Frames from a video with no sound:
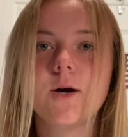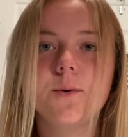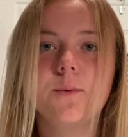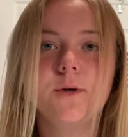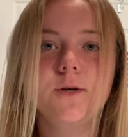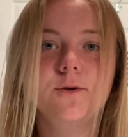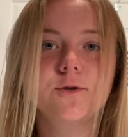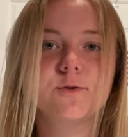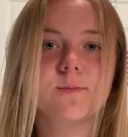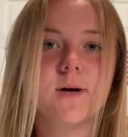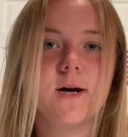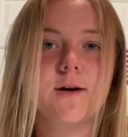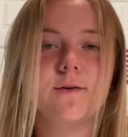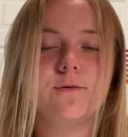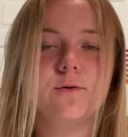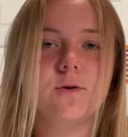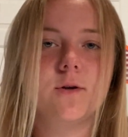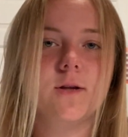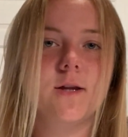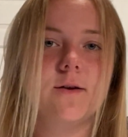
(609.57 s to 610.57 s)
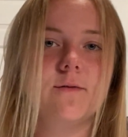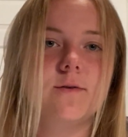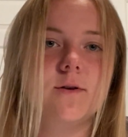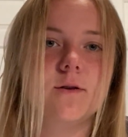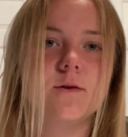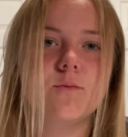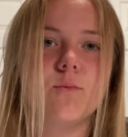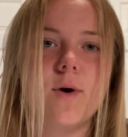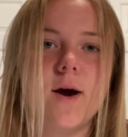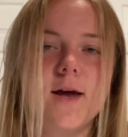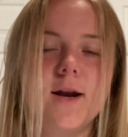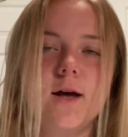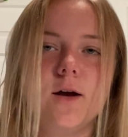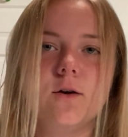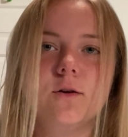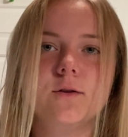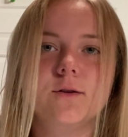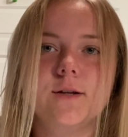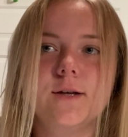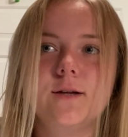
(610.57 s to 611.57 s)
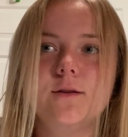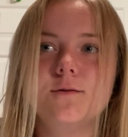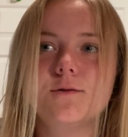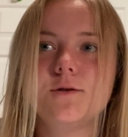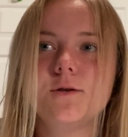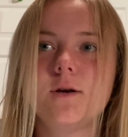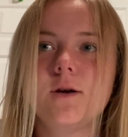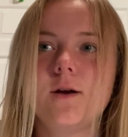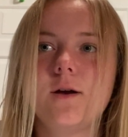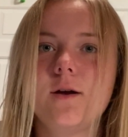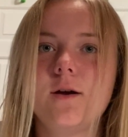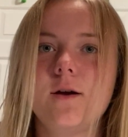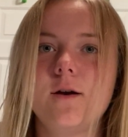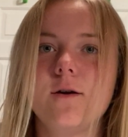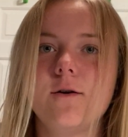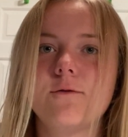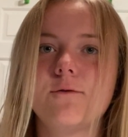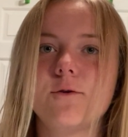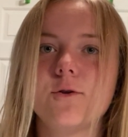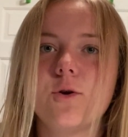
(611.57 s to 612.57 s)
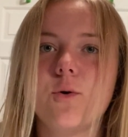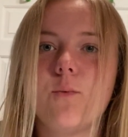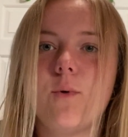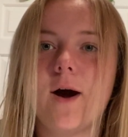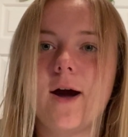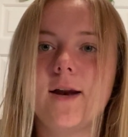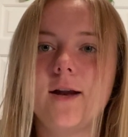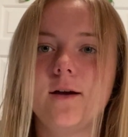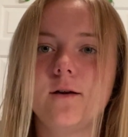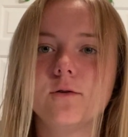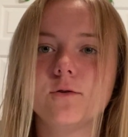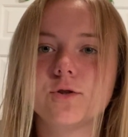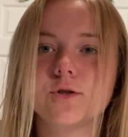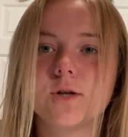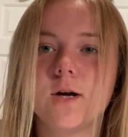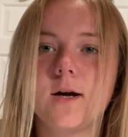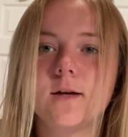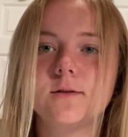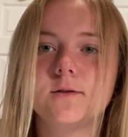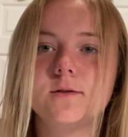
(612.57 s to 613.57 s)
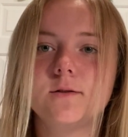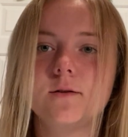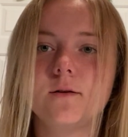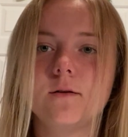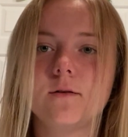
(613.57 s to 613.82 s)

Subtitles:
We used my iPhone 11's wide-angle lens for the wide-angle shots